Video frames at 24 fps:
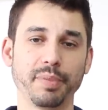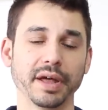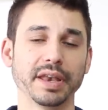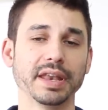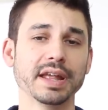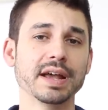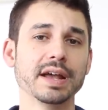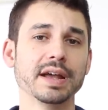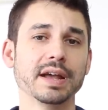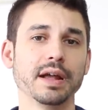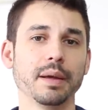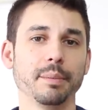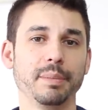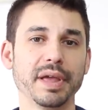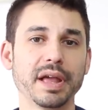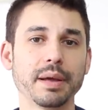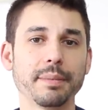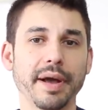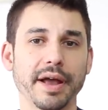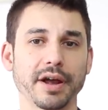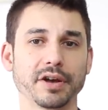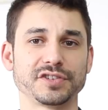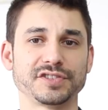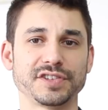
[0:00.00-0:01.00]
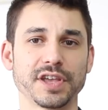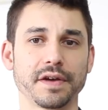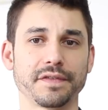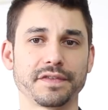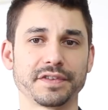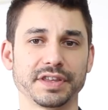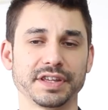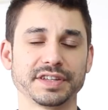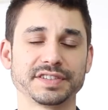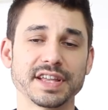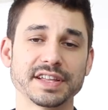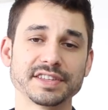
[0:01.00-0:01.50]
but being by
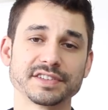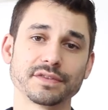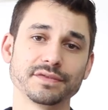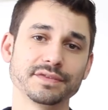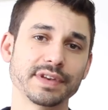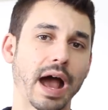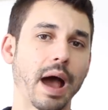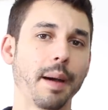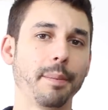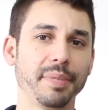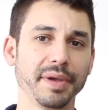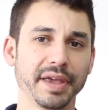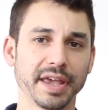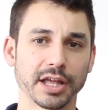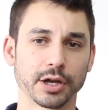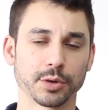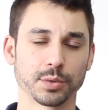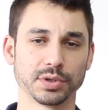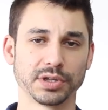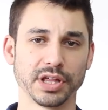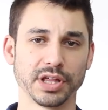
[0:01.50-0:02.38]
yourself in the sense of not being in a